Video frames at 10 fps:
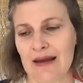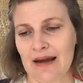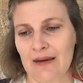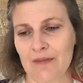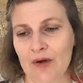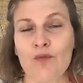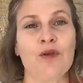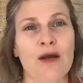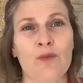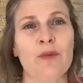
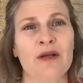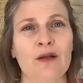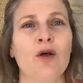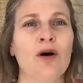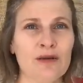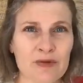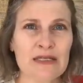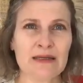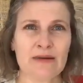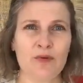a lot,
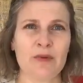particularly